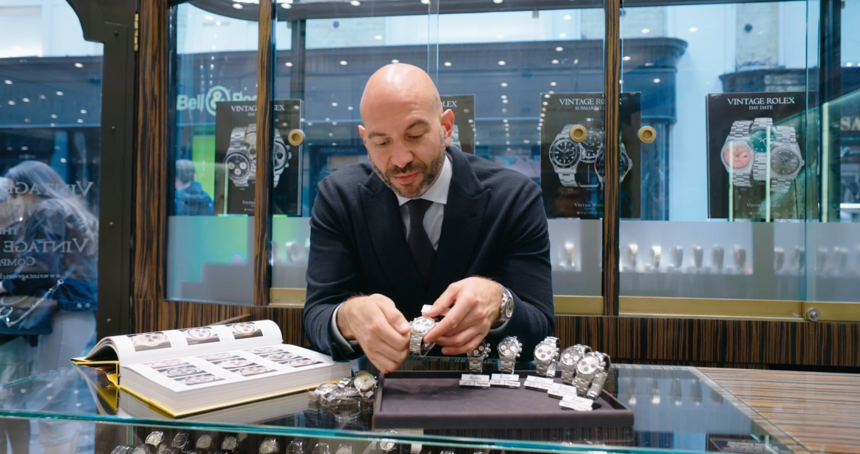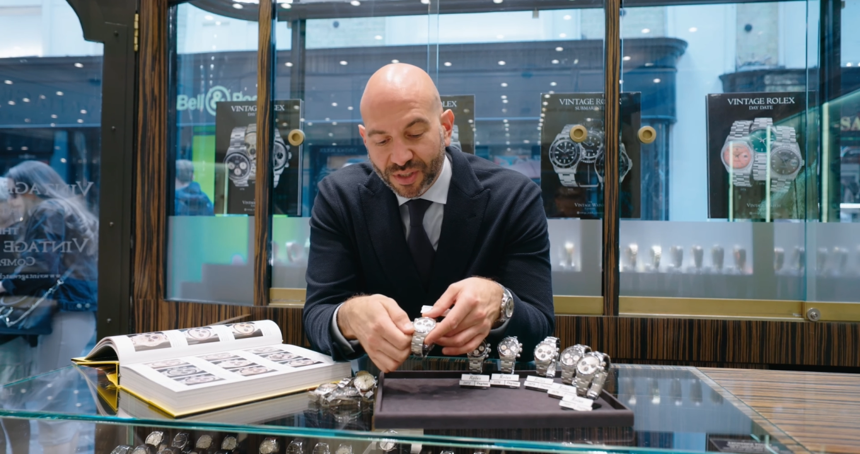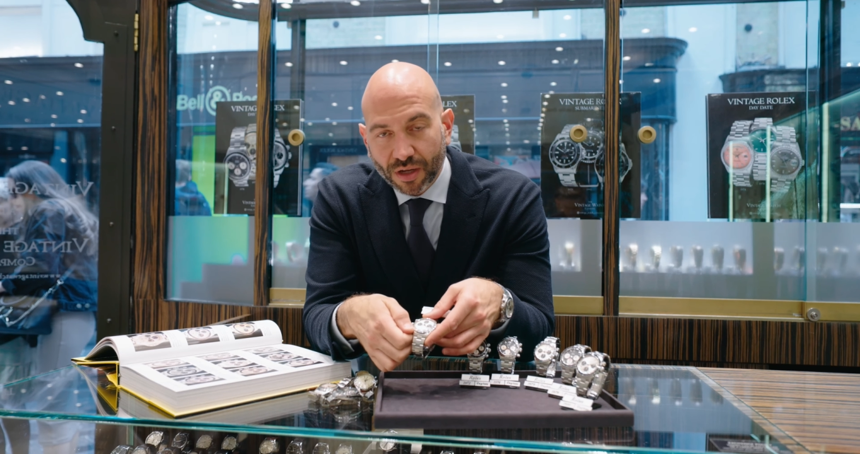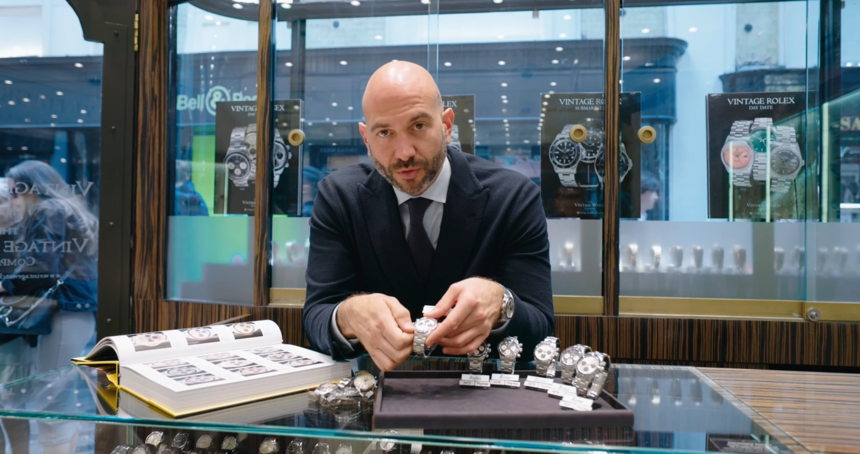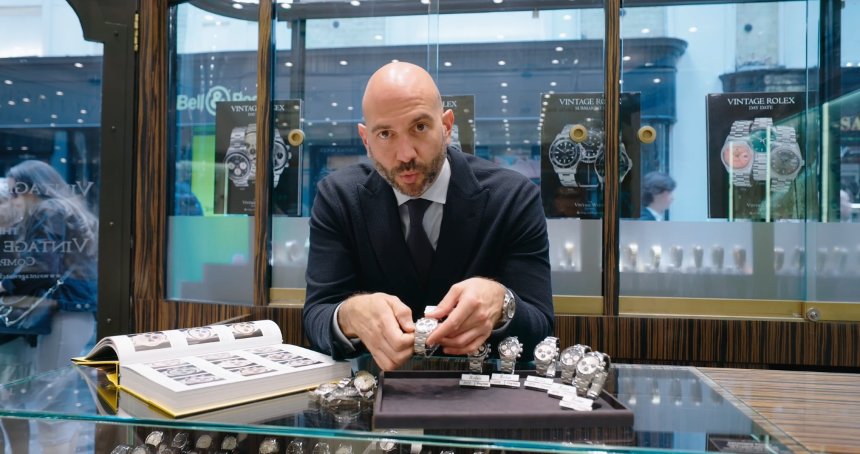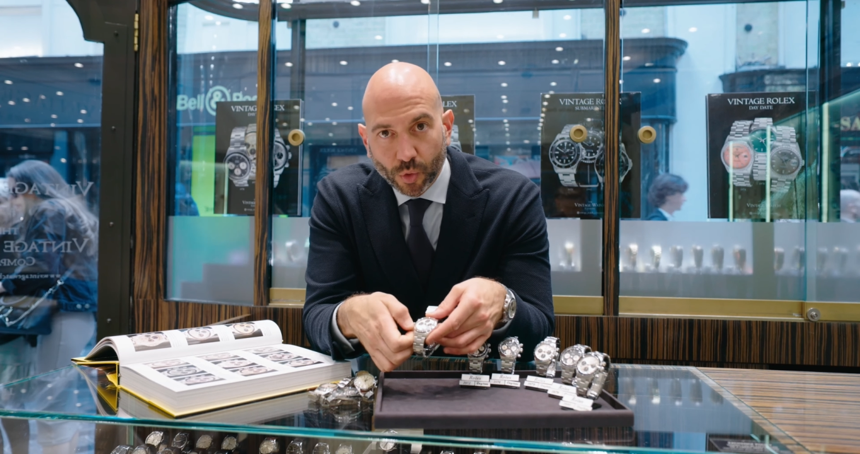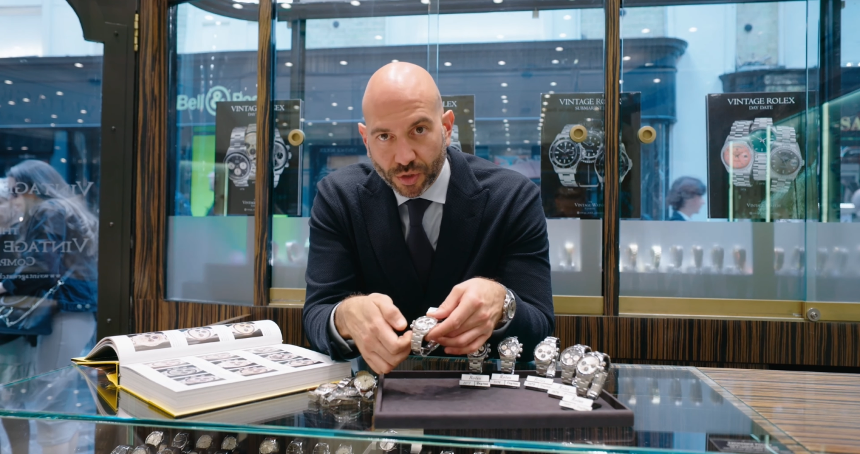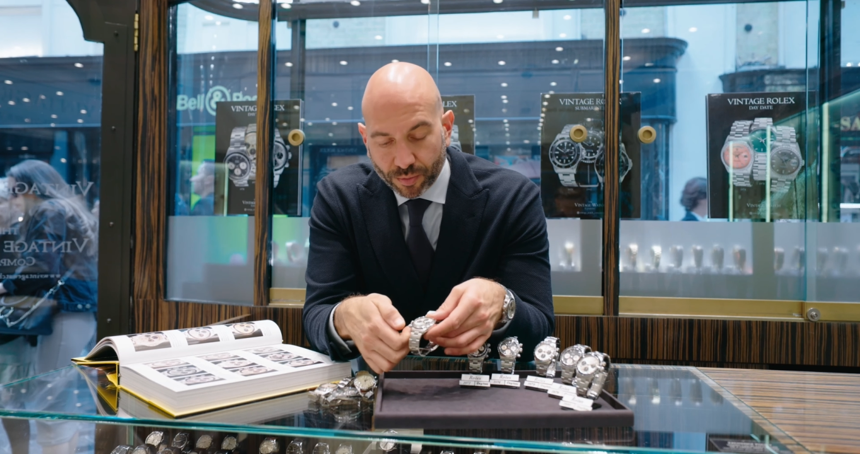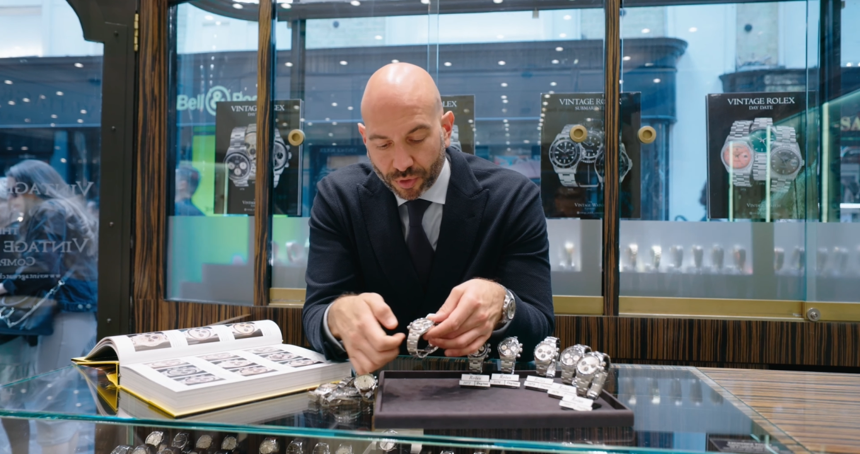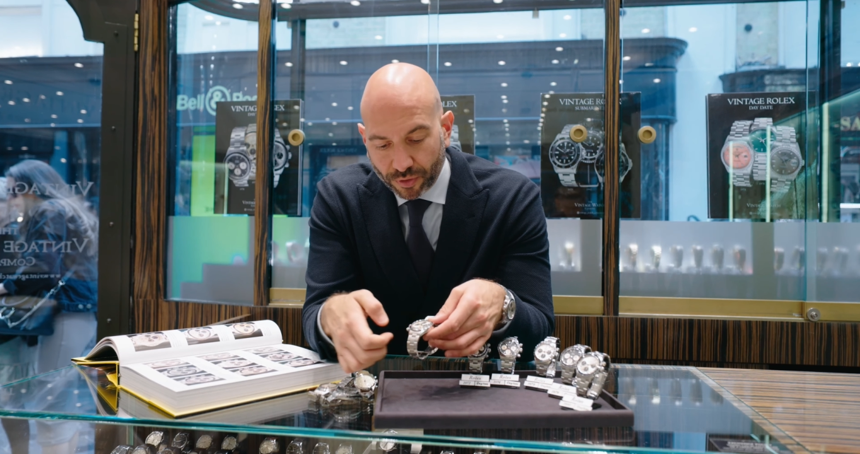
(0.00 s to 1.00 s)
themselves
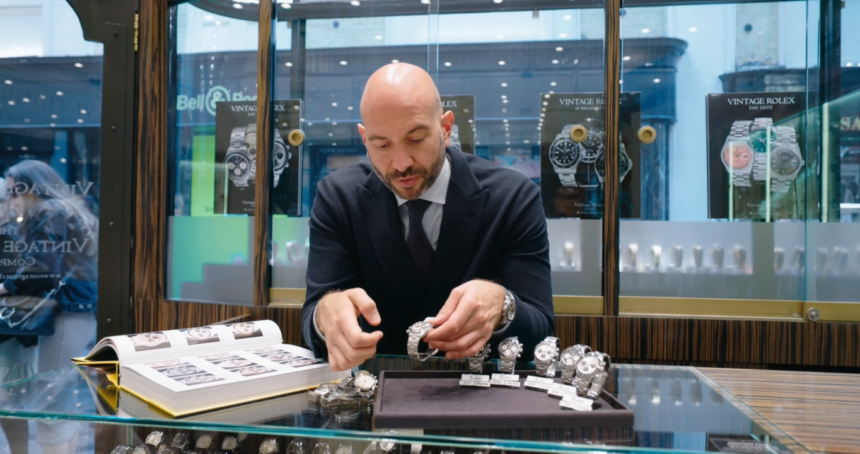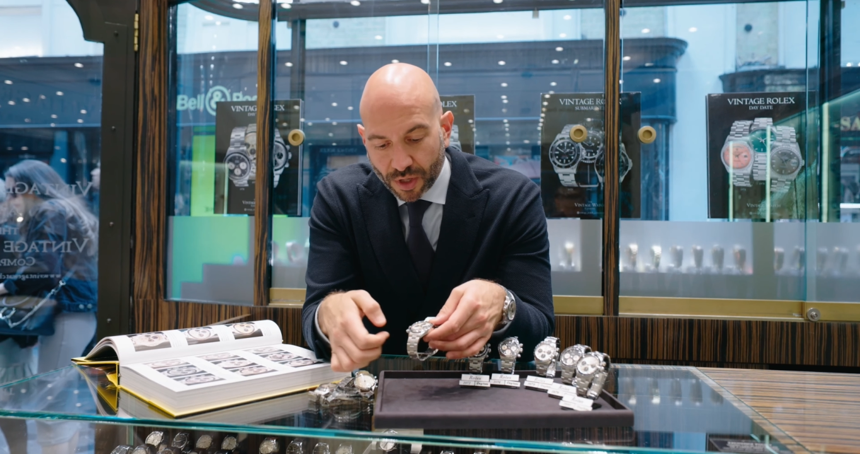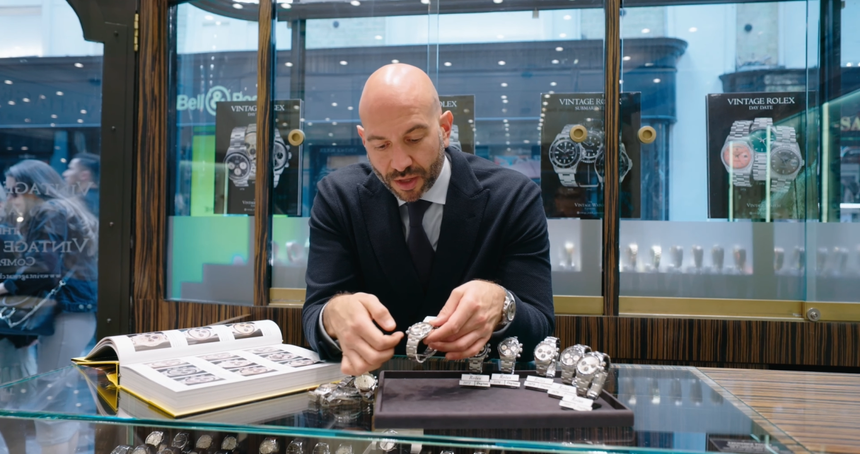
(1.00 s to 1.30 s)
waterproof.